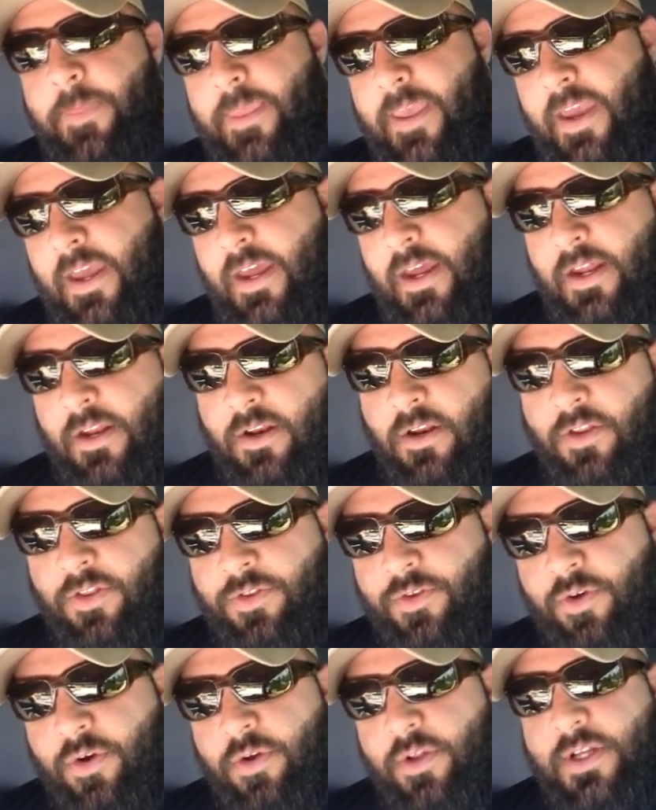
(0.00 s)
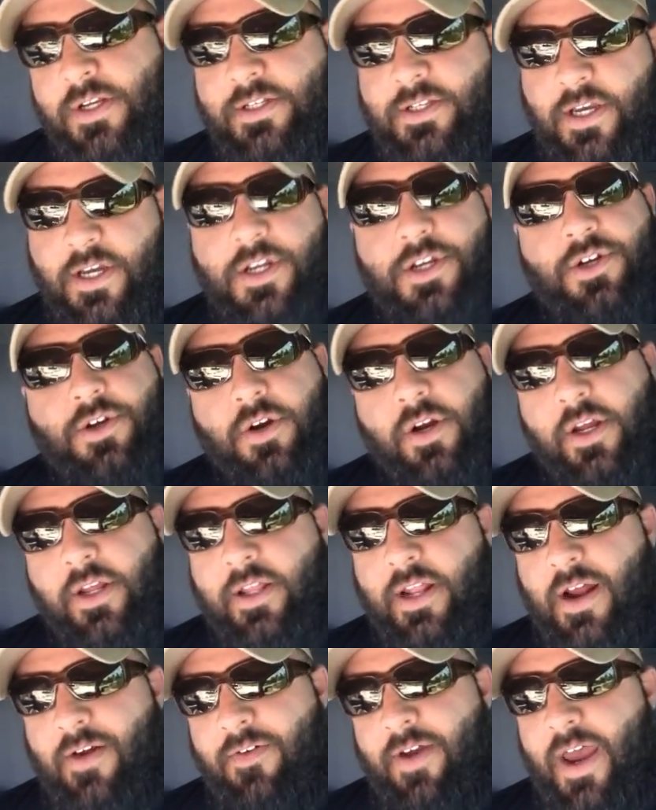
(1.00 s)
And through this injury
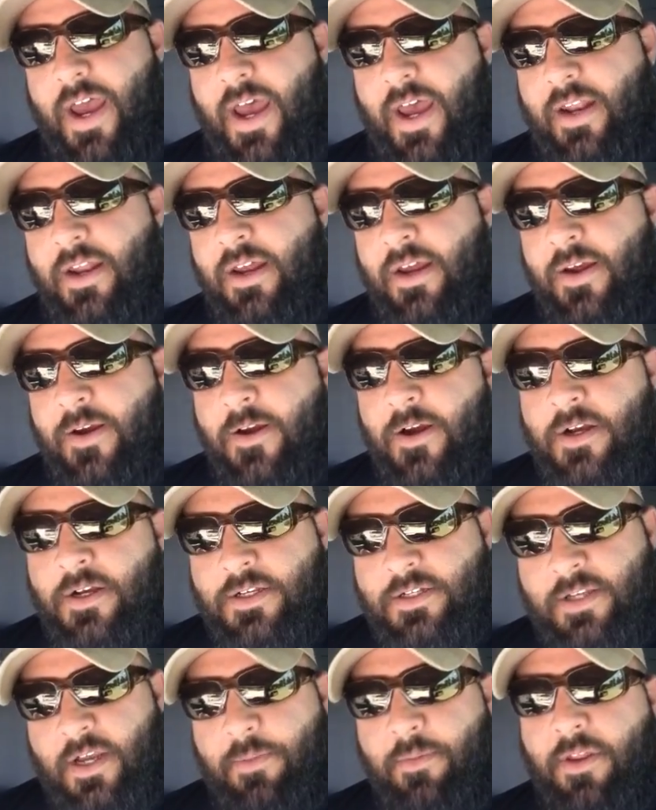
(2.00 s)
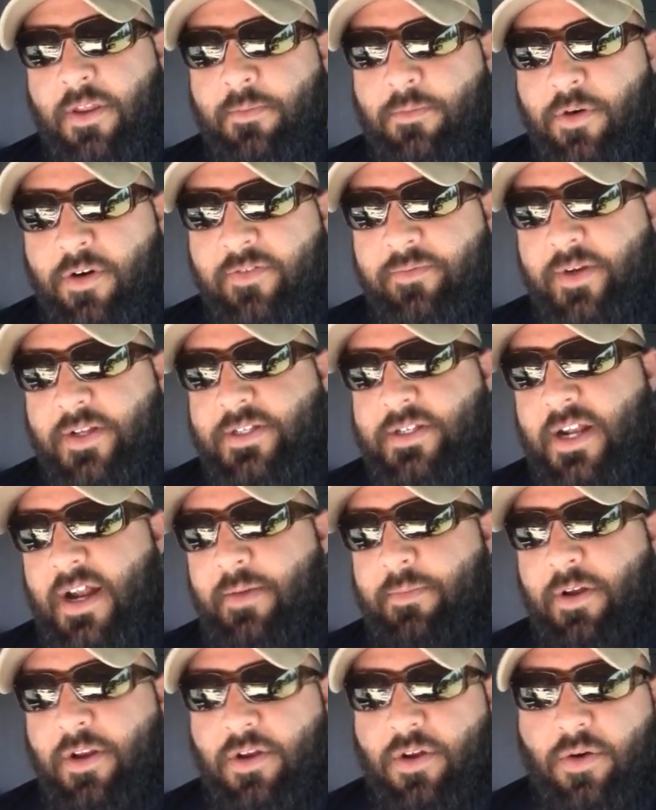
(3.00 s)
that I've had, some of the movements that
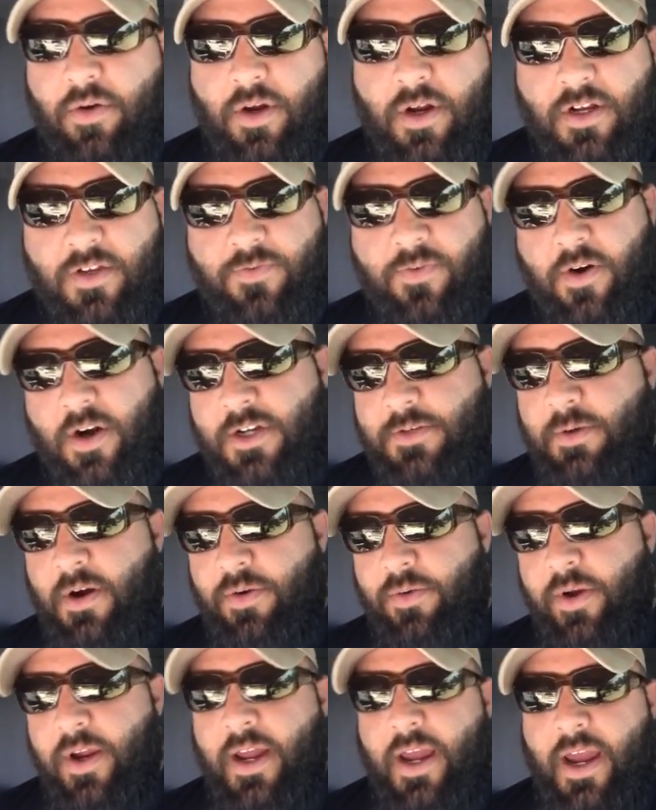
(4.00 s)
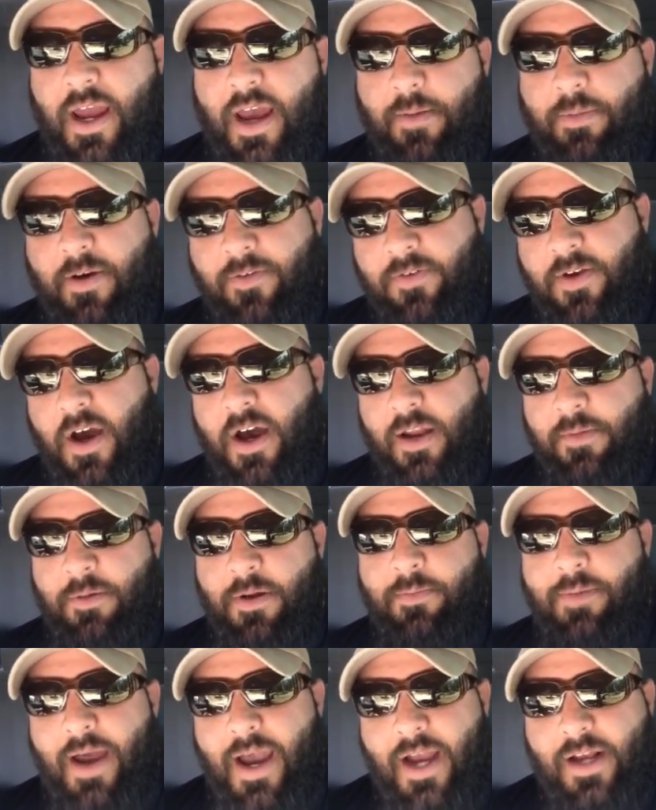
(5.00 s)
I've been doing as far as my rehab have gotten me
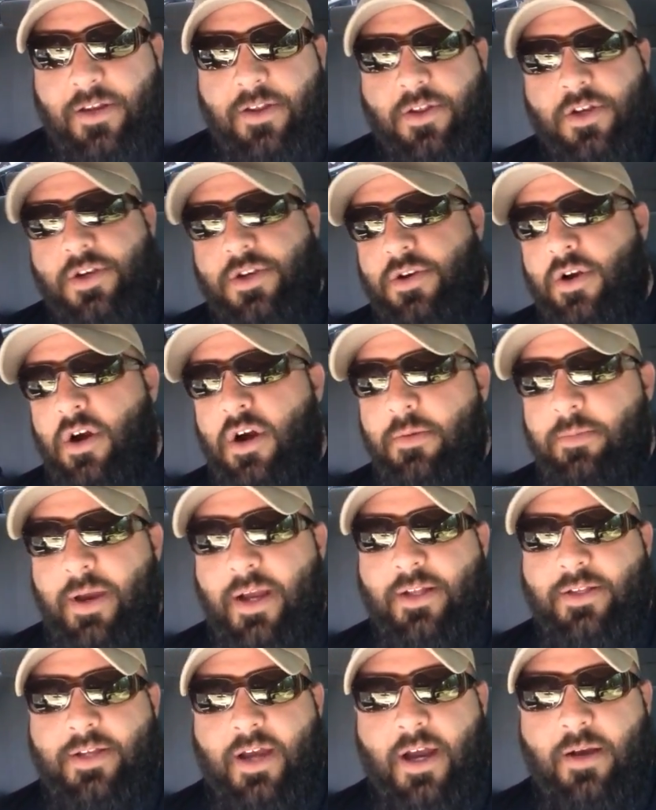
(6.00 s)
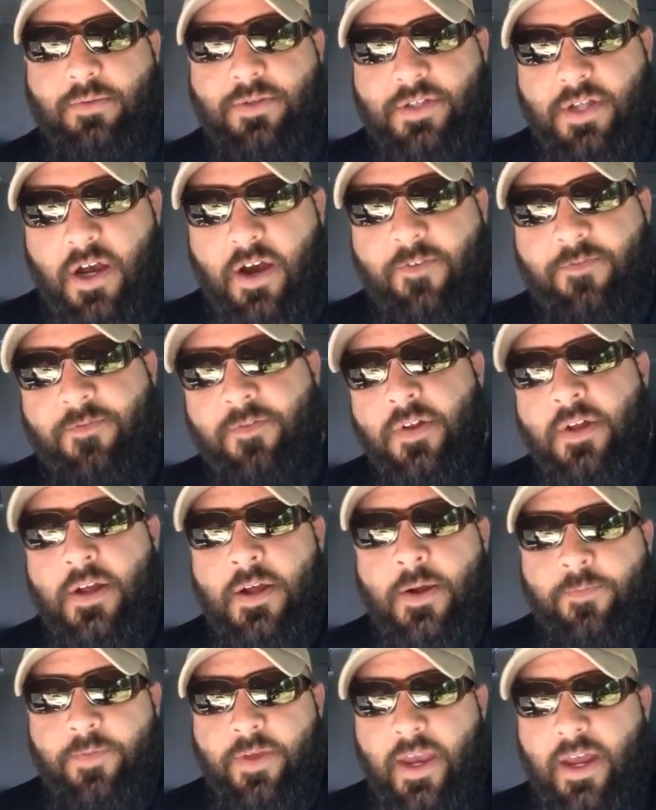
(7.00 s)
back to the strongman type stuff.
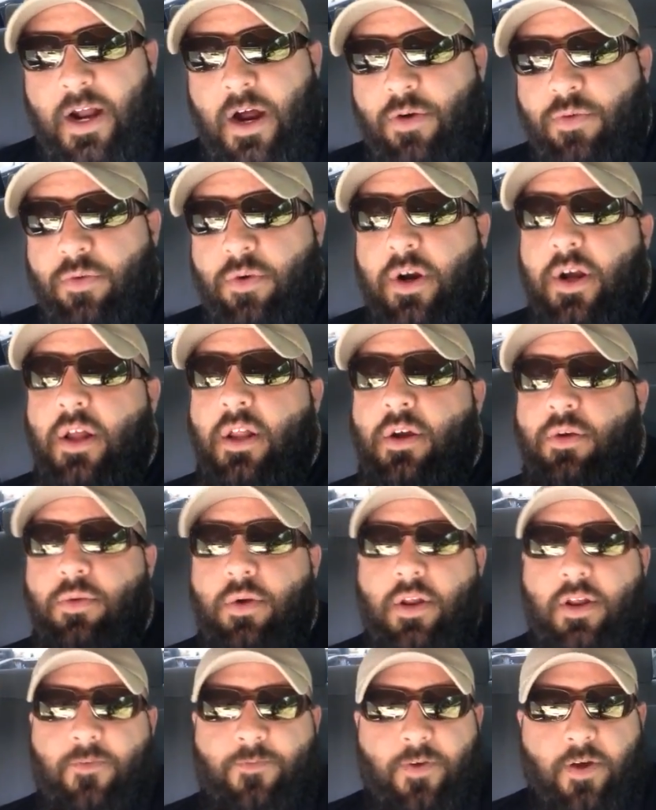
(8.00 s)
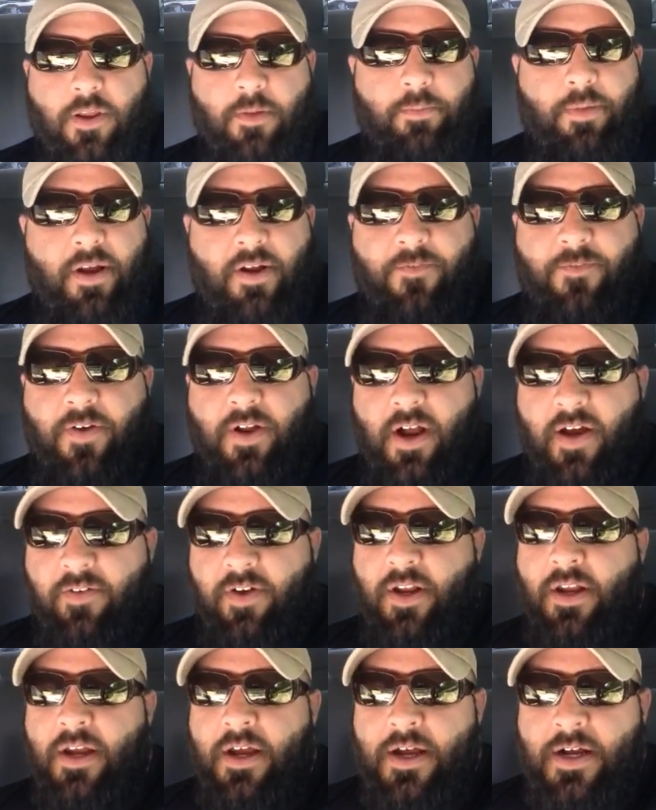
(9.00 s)
And I really, really feel the benefit of
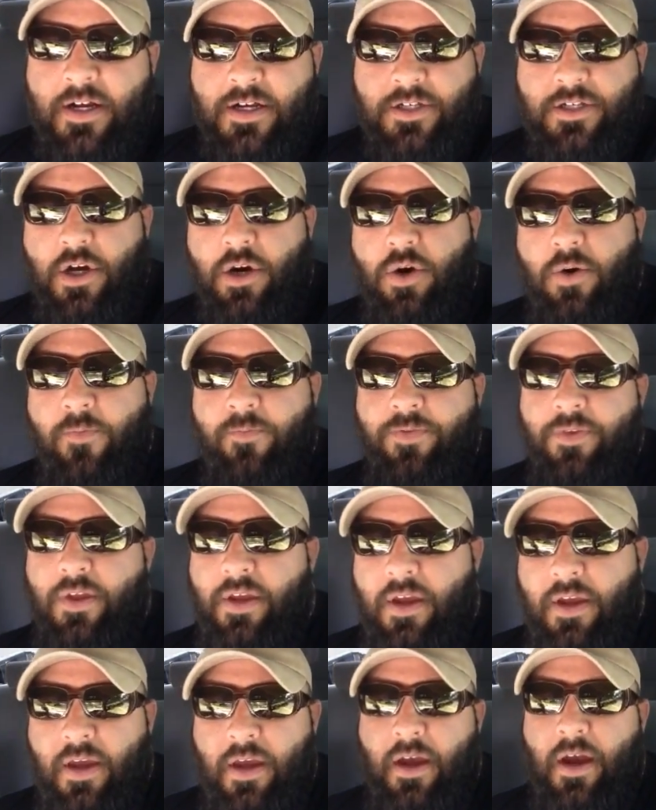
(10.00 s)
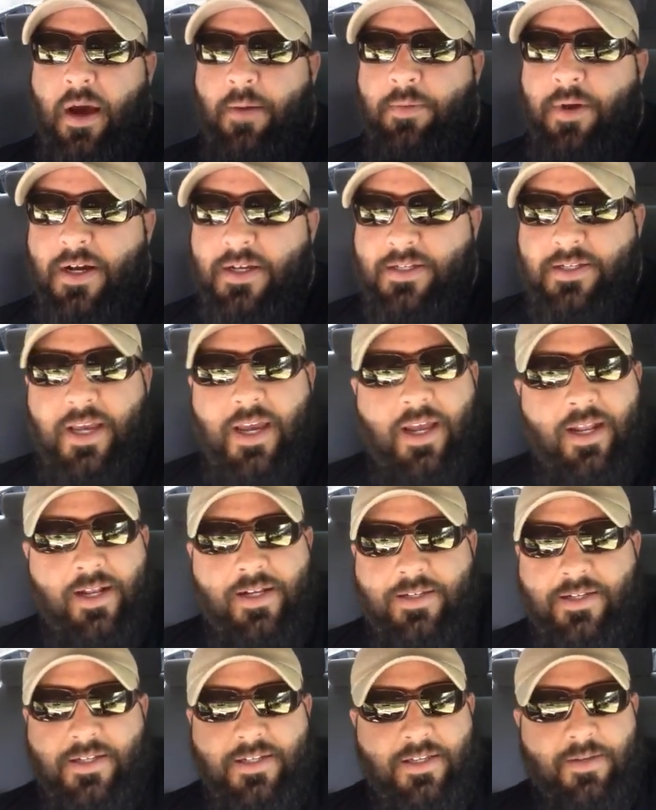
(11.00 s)
it. So I'm not saying
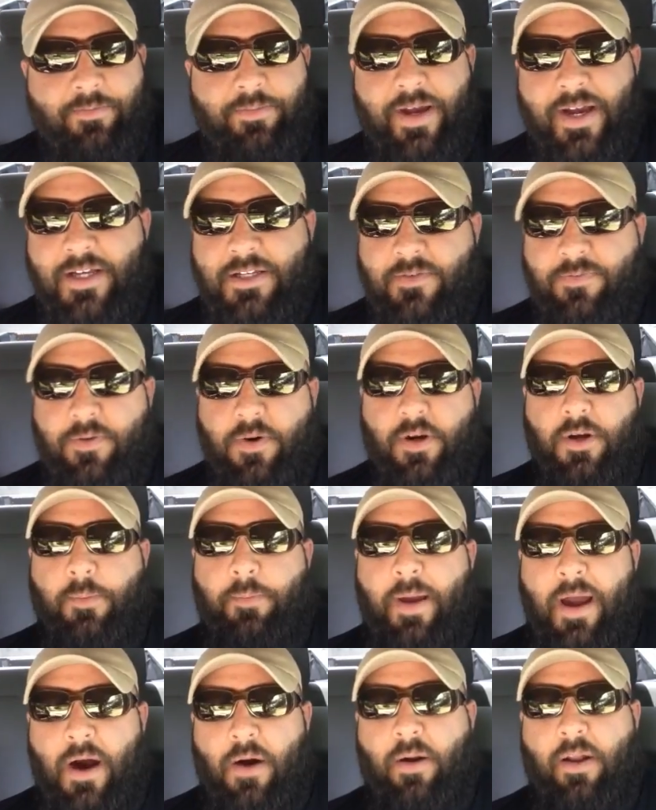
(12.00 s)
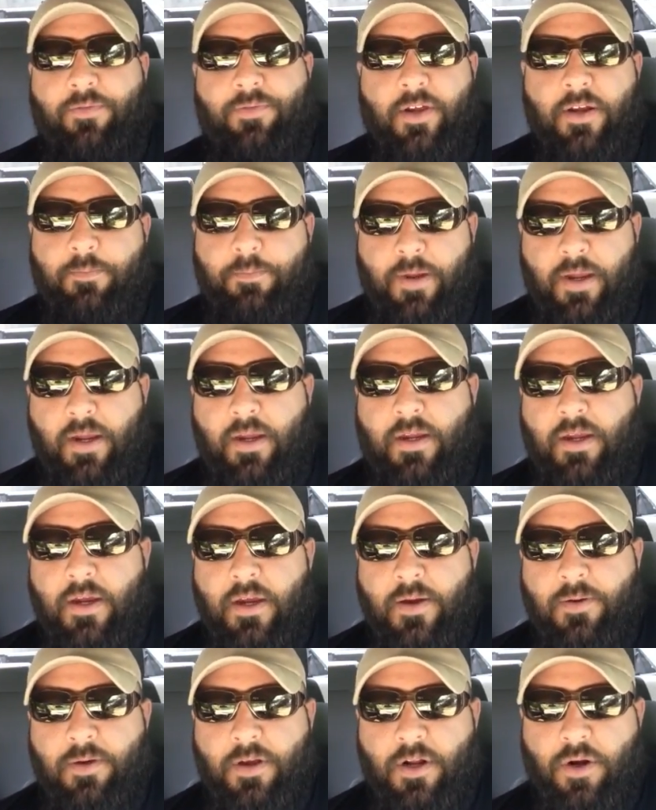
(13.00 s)
this is the best for your powerlifting peak.
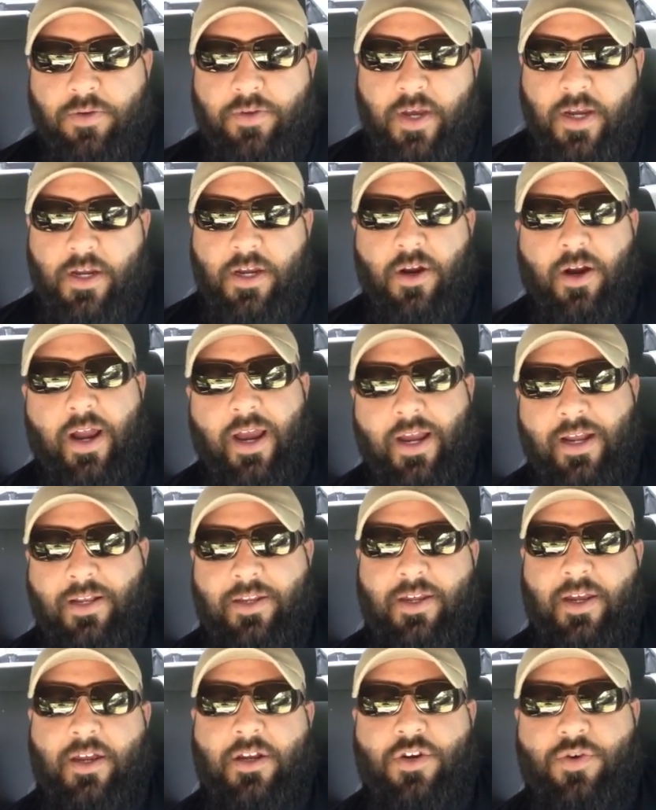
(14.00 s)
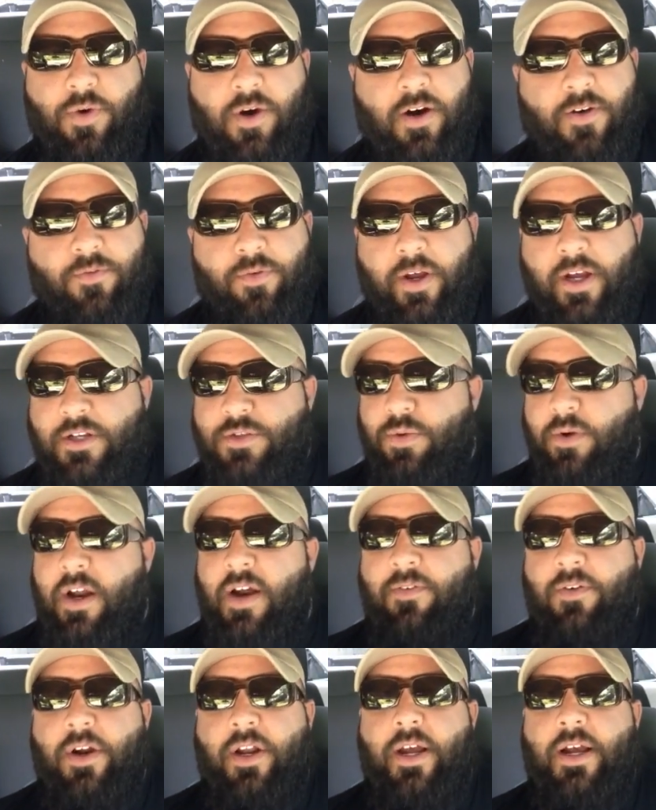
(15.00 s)
You know, take your 8, 10, 12 weeks,
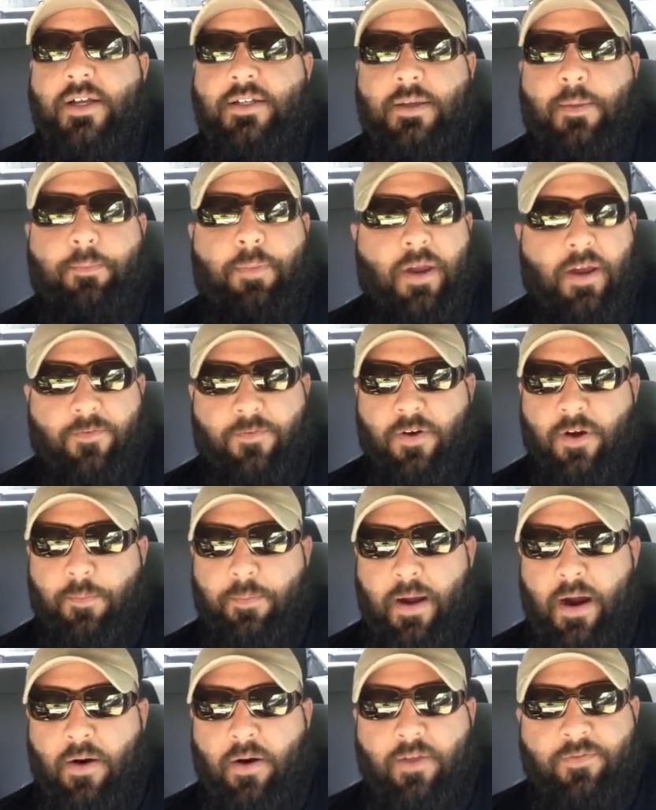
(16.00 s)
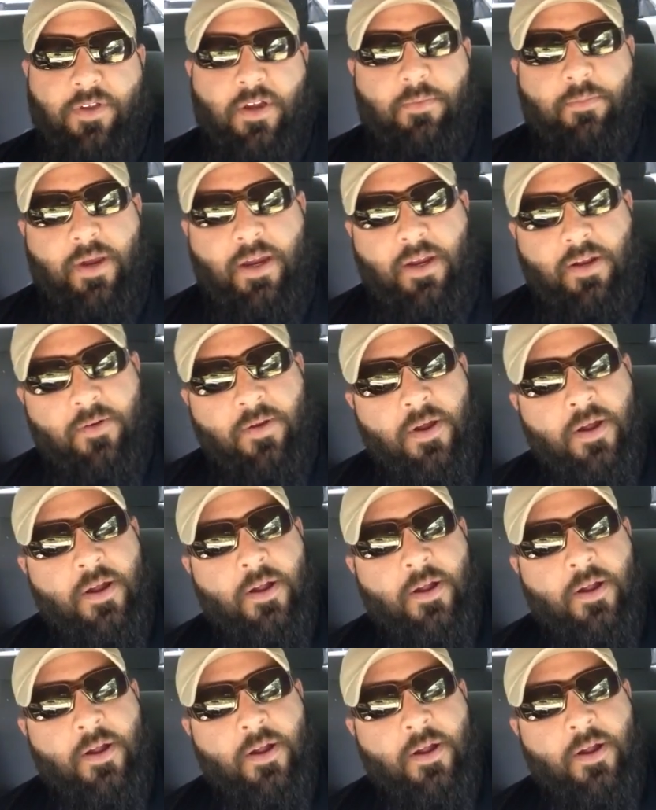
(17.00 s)
whatever it is, and peak for your powerlifting meet.